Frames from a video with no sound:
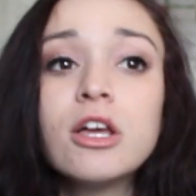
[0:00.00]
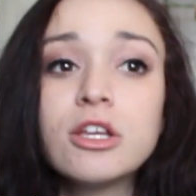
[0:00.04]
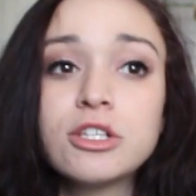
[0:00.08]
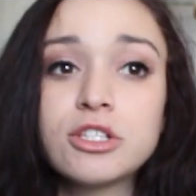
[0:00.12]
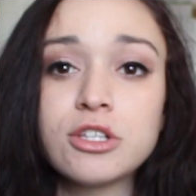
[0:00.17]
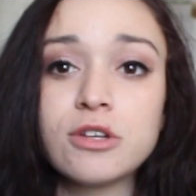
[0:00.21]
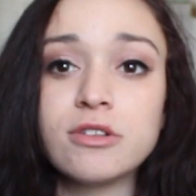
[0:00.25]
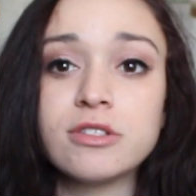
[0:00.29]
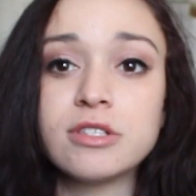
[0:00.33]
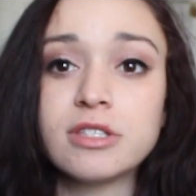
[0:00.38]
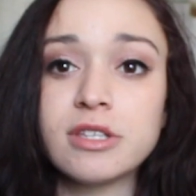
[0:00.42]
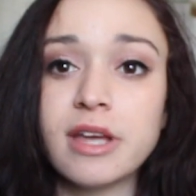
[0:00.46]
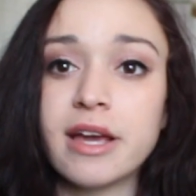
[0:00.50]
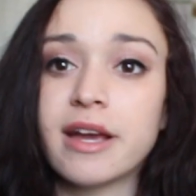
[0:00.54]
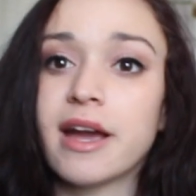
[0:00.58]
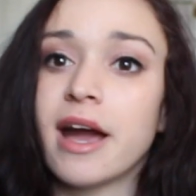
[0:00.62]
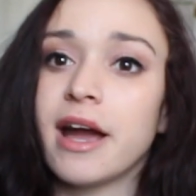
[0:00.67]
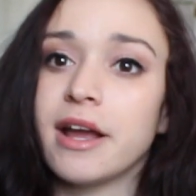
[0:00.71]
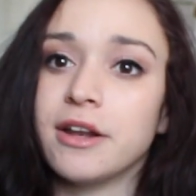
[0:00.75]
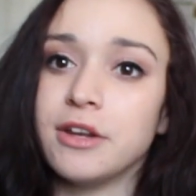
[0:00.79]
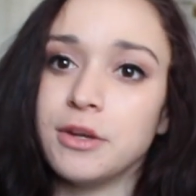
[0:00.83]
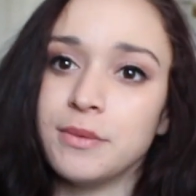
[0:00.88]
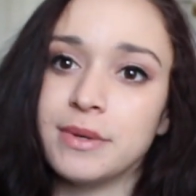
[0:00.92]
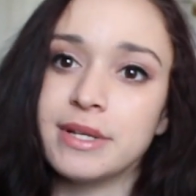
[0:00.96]
so it's like
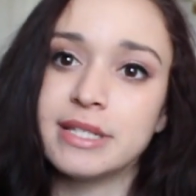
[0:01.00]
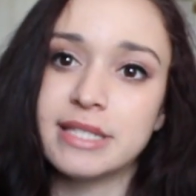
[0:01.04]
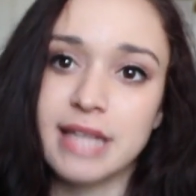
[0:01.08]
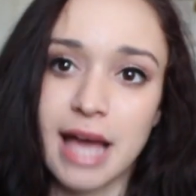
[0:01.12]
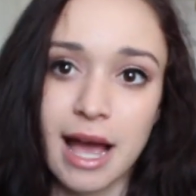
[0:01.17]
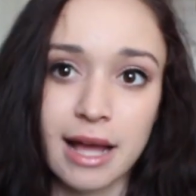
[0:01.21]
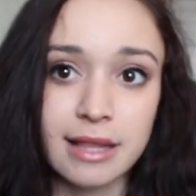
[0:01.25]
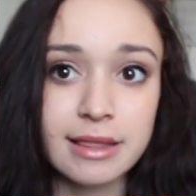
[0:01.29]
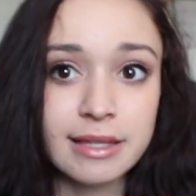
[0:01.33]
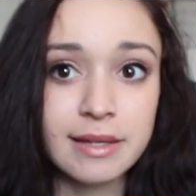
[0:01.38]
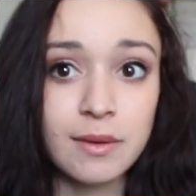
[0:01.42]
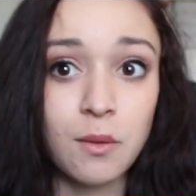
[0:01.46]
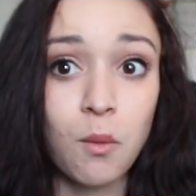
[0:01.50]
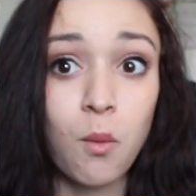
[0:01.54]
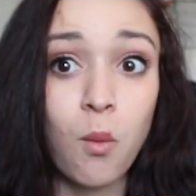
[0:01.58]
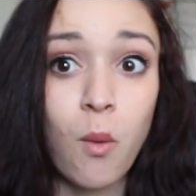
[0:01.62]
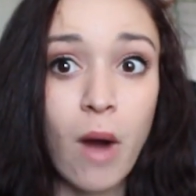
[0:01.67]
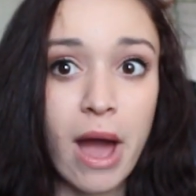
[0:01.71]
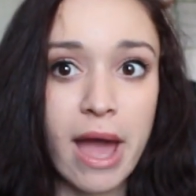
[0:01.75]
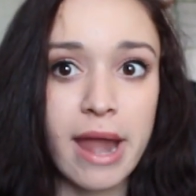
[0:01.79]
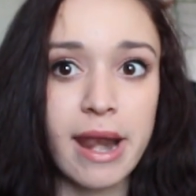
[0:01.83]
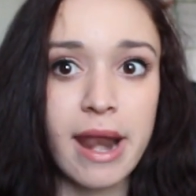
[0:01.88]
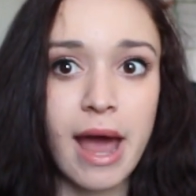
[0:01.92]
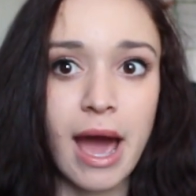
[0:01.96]
I knew exactly
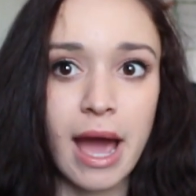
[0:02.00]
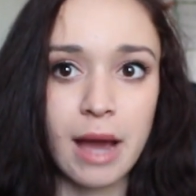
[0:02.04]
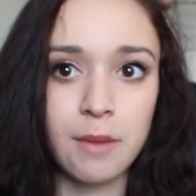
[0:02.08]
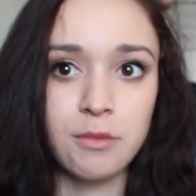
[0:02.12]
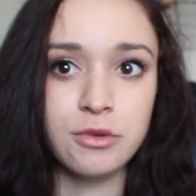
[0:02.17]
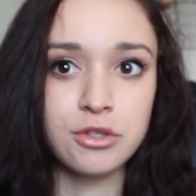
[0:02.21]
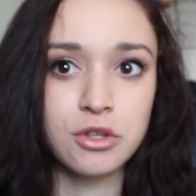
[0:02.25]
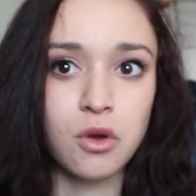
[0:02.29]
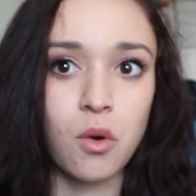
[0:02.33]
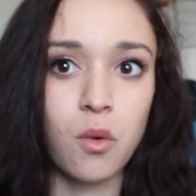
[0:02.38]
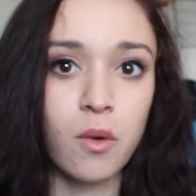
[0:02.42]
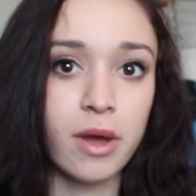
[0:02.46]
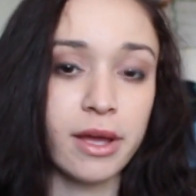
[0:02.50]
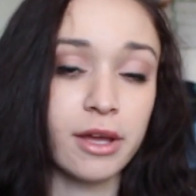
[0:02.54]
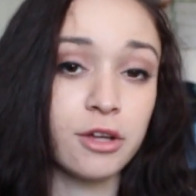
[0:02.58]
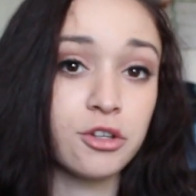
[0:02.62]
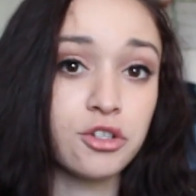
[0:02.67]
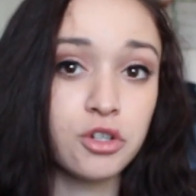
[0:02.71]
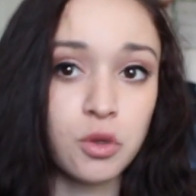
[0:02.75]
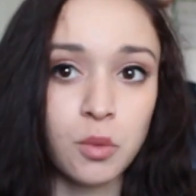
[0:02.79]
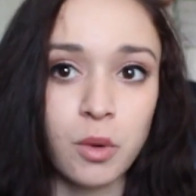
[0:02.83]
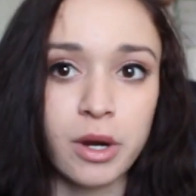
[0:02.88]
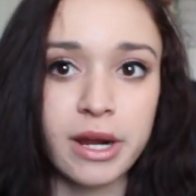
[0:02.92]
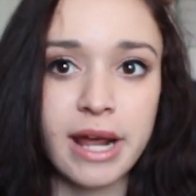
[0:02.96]
when I was going
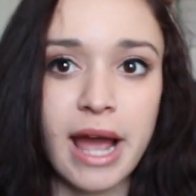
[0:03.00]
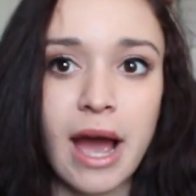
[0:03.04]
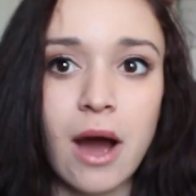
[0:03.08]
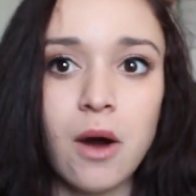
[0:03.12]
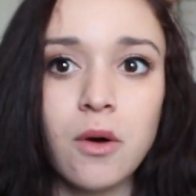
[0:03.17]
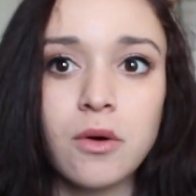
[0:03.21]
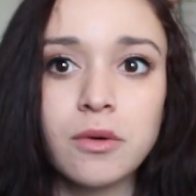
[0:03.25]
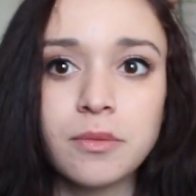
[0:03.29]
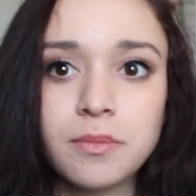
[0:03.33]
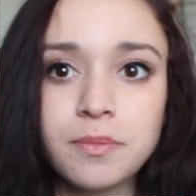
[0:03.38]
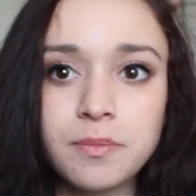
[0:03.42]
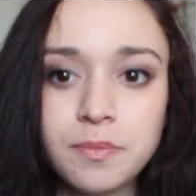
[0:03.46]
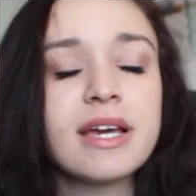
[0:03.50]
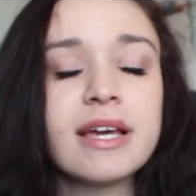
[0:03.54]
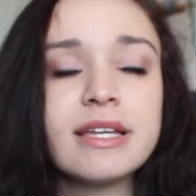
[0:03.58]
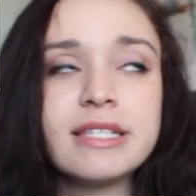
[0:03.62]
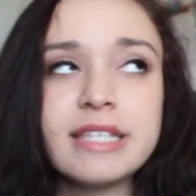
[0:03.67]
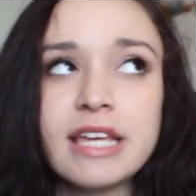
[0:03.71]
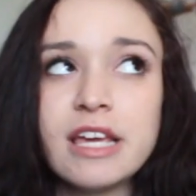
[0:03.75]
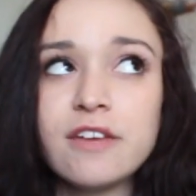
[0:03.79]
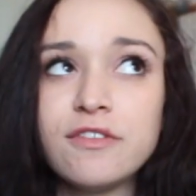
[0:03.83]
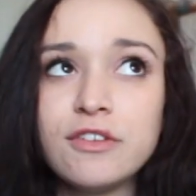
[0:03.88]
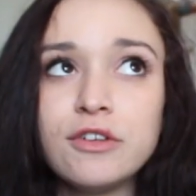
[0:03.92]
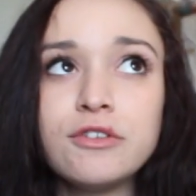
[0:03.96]
to work out
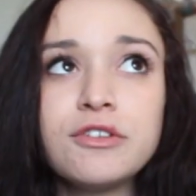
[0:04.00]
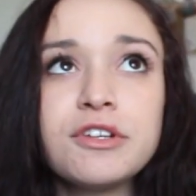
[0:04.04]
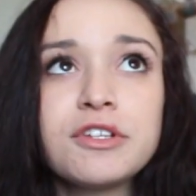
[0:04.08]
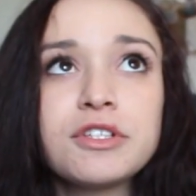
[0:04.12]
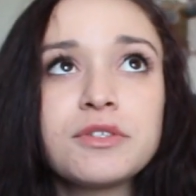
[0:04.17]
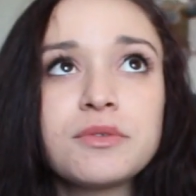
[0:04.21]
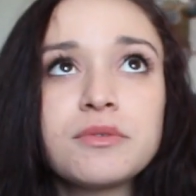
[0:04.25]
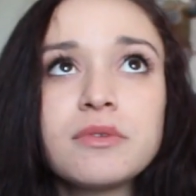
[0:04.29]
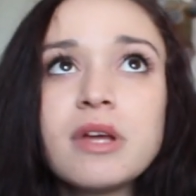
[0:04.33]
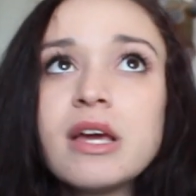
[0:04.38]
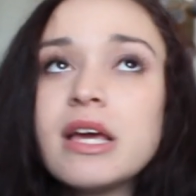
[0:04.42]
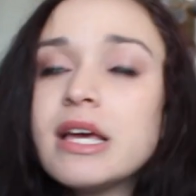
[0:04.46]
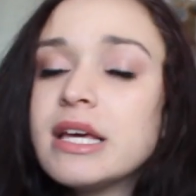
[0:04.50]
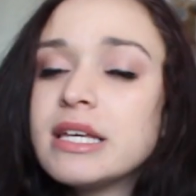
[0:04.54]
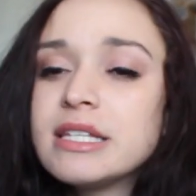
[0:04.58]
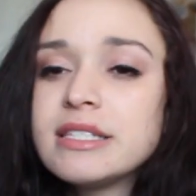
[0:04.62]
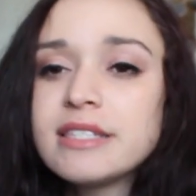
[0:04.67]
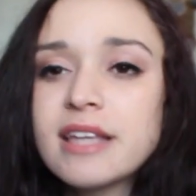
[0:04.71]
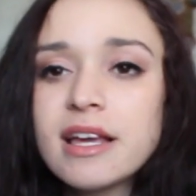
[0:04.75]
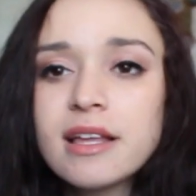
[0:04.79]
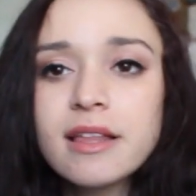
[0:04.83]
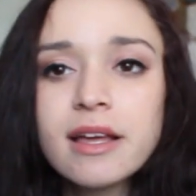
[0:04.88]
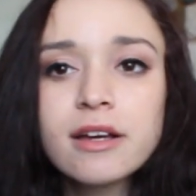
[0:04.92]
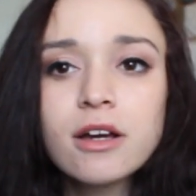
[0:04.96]
because if you just
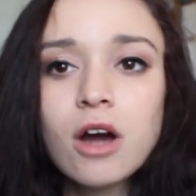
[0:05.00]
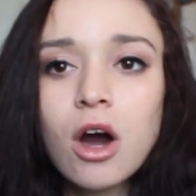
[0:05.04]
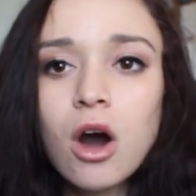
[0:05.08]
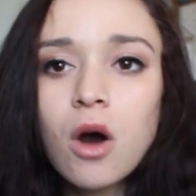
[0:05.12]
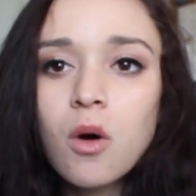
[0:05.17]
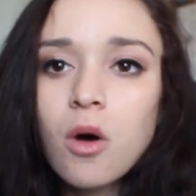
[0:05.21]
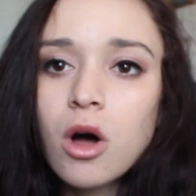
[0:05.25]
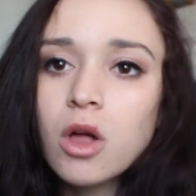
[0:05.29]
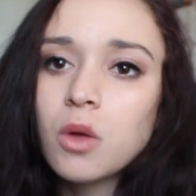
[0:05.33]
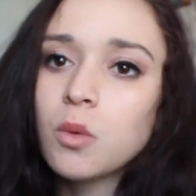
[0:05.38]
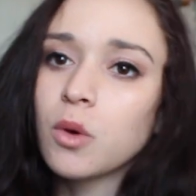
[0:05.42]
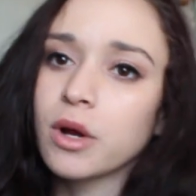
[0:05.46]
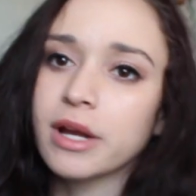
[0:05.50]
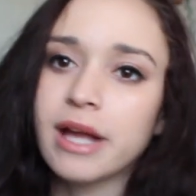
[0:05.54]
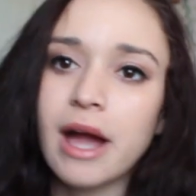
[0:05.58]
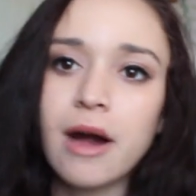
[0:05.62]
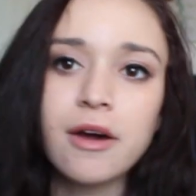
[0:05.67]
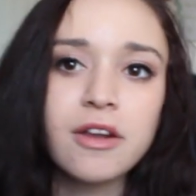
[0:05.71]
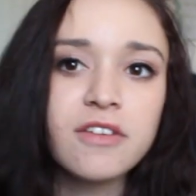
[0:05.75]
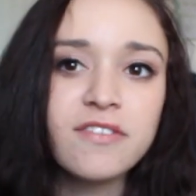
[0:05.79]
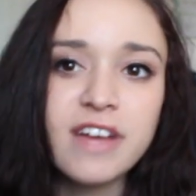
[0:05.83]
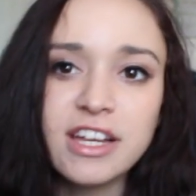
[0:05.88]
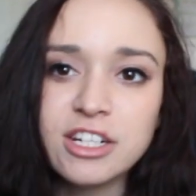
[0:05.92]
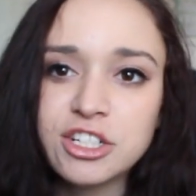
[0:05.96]
say like oh I'll work
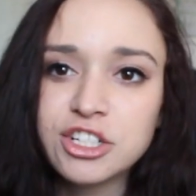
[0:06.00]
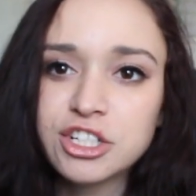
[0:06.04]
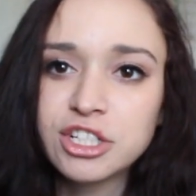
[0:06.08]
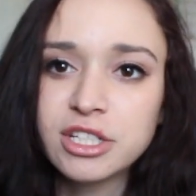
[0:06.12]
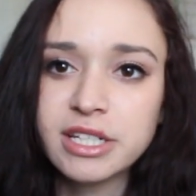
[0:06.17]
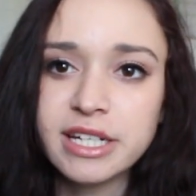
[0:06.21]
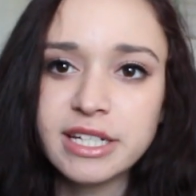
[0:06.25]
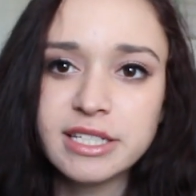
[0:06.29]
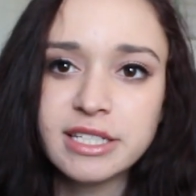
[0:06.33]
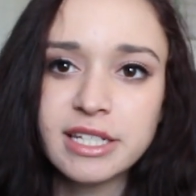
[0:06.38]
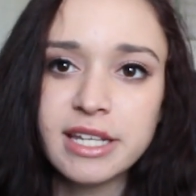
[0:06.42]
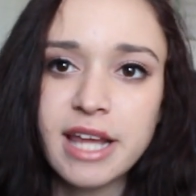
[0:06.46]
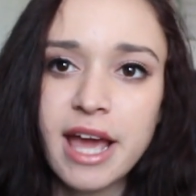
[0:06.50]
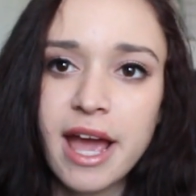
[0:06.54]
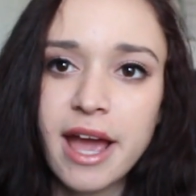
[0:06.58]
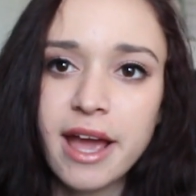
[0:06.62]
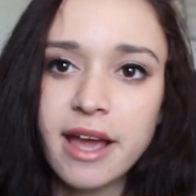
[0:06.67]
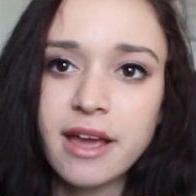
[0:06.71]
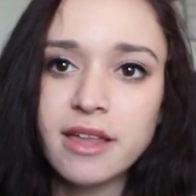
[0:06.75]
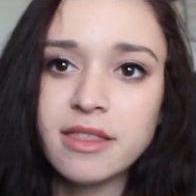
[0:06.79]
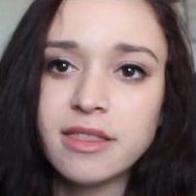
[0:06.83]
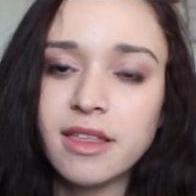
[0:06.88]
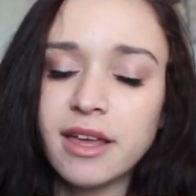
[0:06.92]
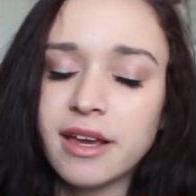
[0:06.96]
out eventually
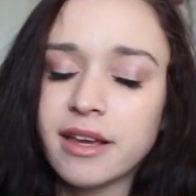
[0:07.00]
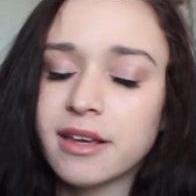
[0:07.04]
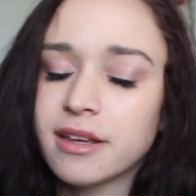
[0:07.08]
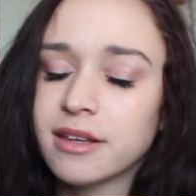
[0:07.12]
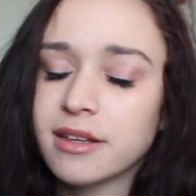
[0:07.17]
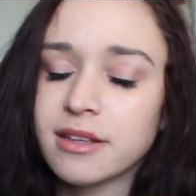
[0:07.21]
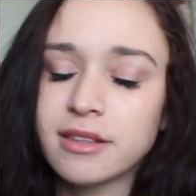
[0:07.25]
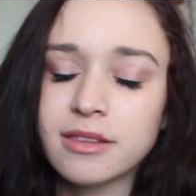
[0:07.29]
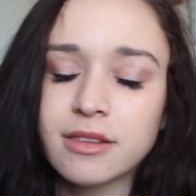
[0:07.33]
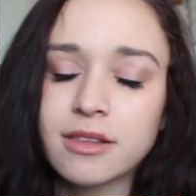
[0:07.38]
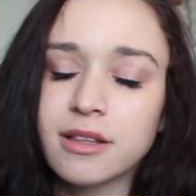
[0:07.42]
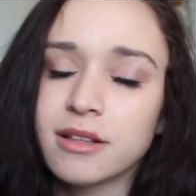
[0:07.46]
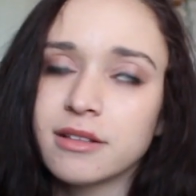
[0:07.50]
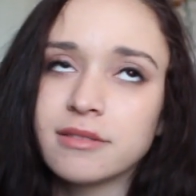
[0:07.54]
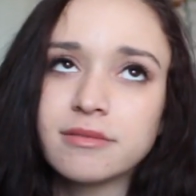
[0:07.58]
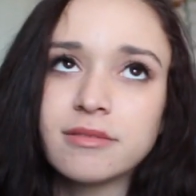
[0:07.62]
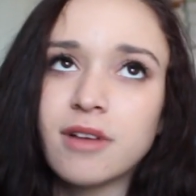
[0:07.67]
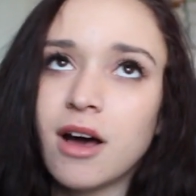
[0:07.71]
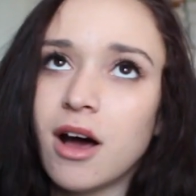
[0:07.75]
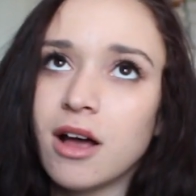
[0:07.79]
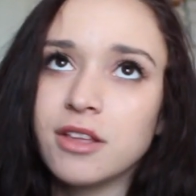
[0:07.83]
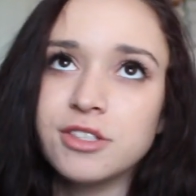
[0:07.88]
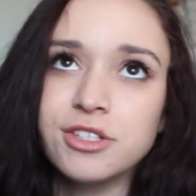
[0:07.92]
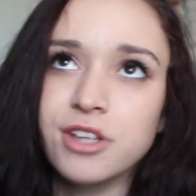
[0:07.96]
today like but
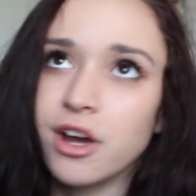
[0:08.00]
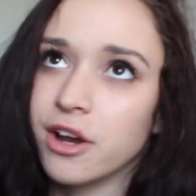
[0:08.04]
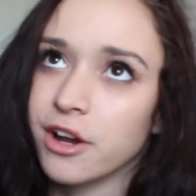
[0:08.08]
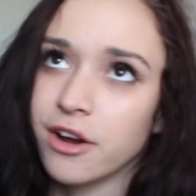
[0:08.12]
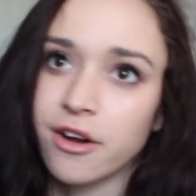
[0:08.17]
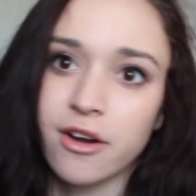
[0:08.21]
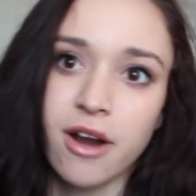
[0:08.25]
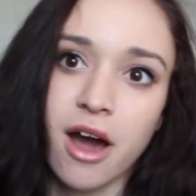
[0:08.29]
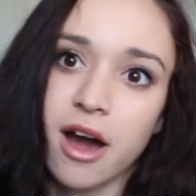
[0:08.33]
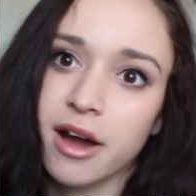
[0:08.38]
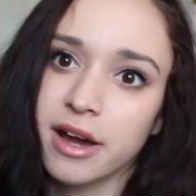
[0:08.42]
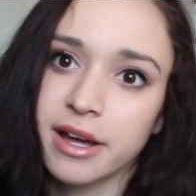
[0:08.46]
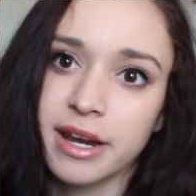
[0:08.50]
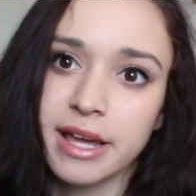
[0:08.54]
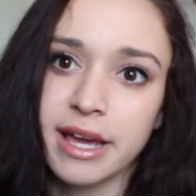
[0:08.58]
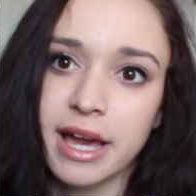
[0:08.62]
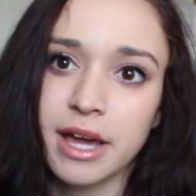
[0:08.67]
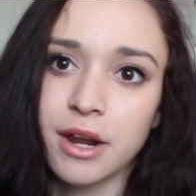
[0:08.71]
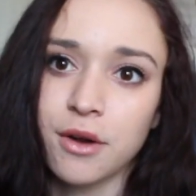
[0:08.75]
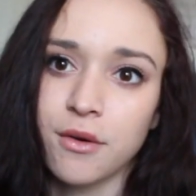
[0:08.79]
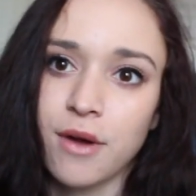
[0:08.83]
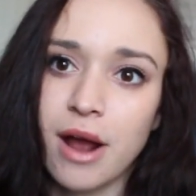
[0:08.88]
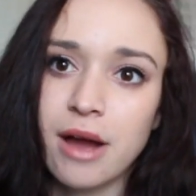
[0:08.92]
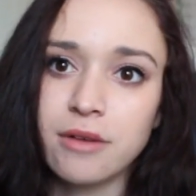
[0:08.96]
odds are you're not gonna
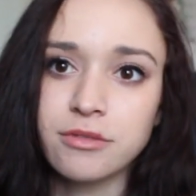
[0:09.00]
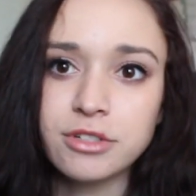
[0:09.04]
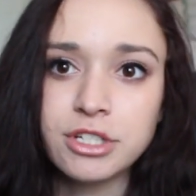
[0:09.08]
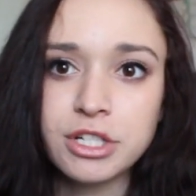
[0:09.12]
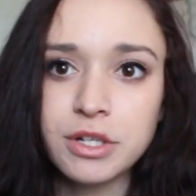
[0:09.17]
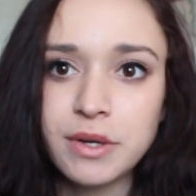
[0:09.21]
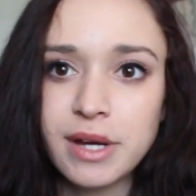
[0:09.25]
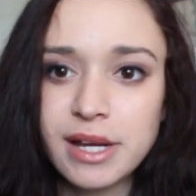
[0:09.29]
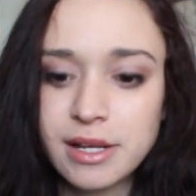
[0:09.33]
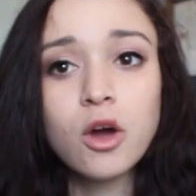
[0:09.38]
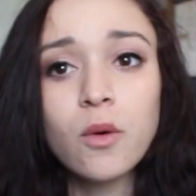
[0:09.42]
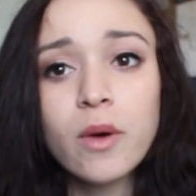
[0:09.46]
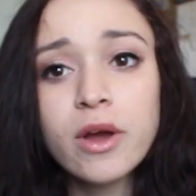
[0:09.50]
get around to it.